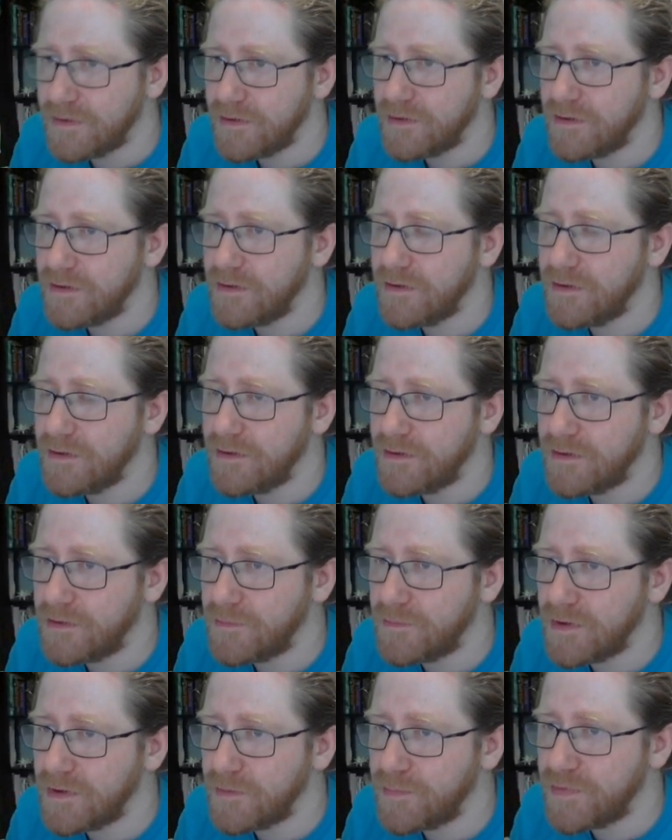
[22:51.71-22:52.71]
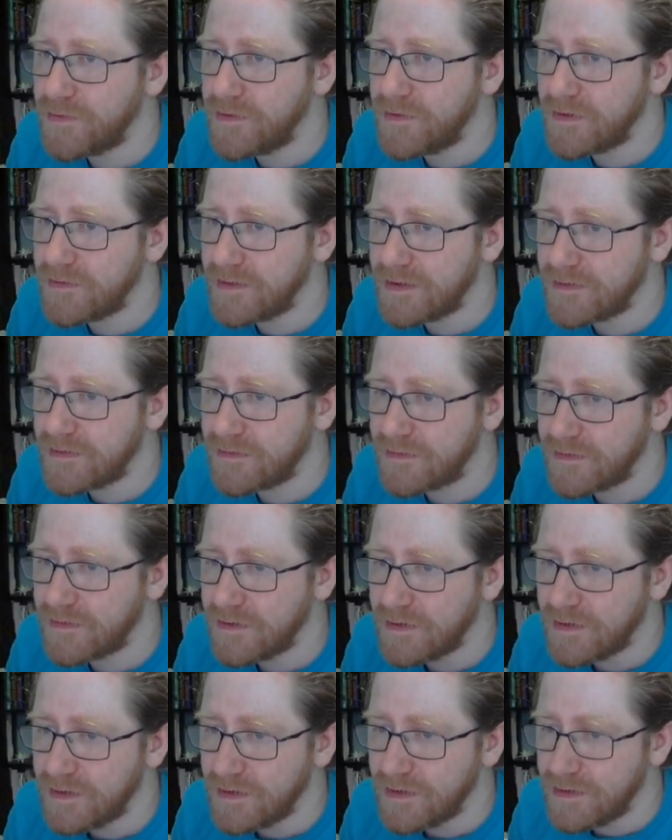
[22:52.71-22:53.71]
We are putting that
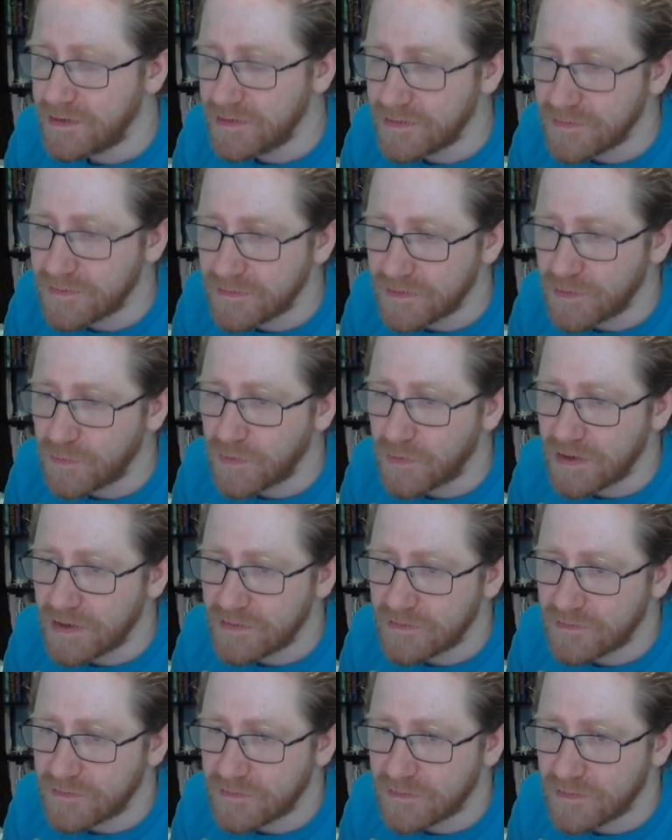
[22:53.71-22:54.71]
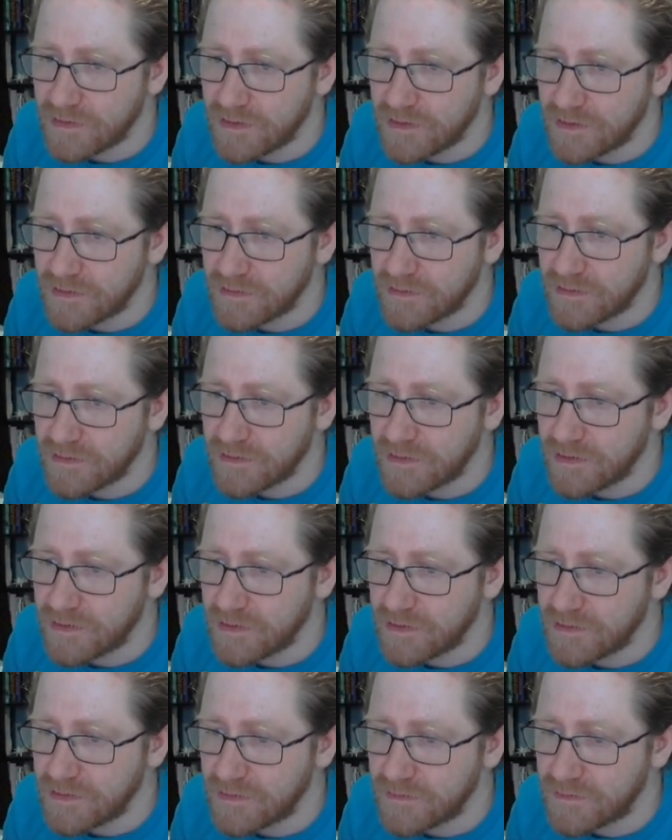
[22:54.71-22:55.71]
in the whites, and
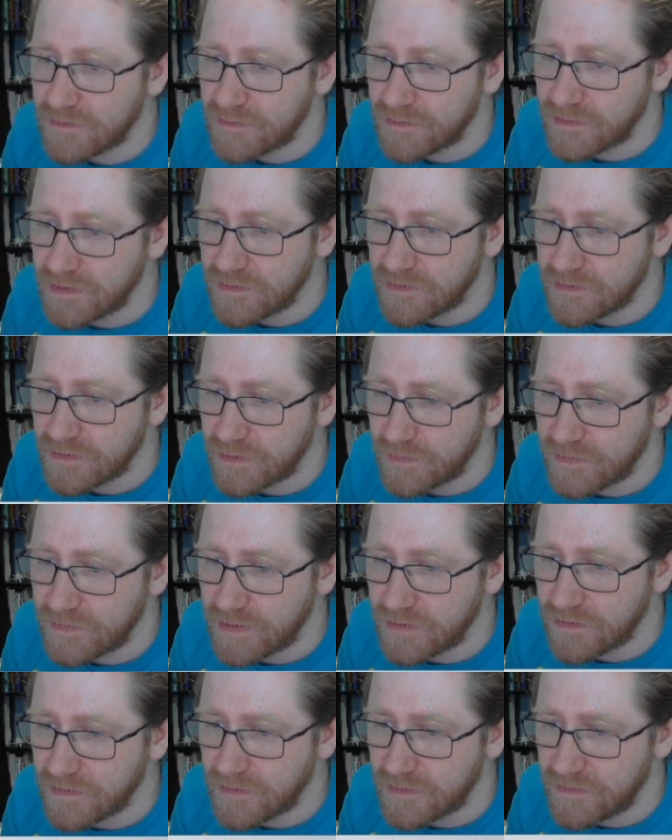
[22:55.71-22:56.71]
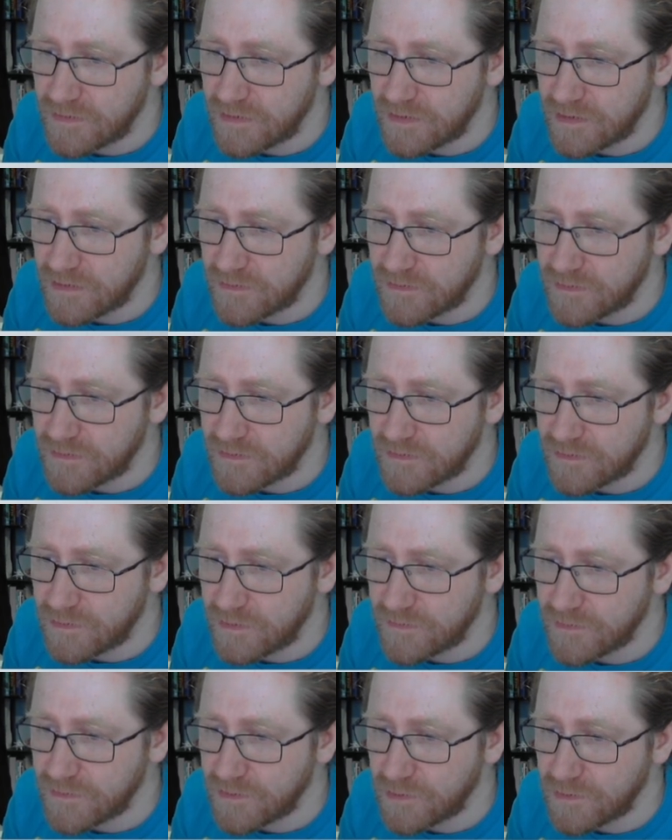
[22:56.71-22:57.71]
the thing that's
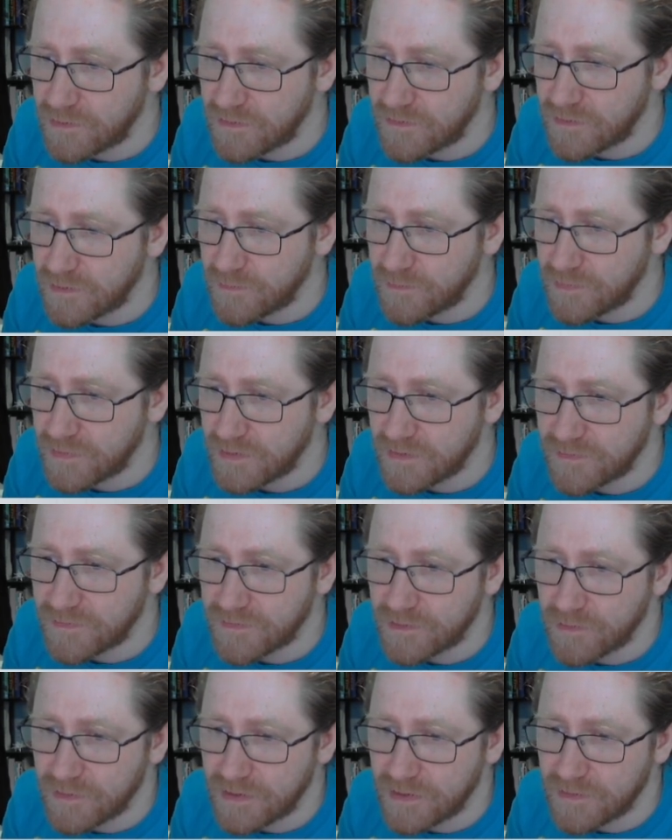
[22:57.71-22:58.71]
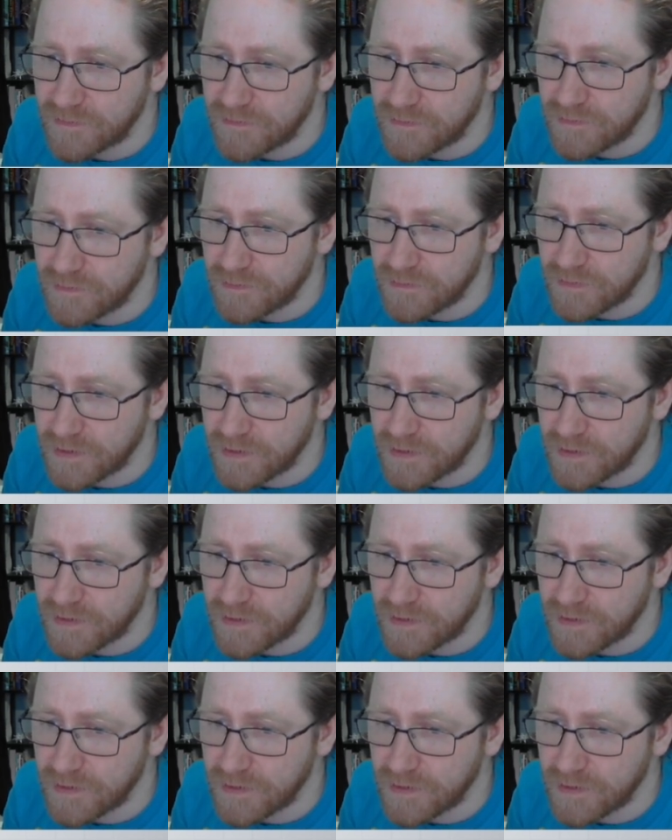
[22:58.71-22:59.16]
going to go on the top is going into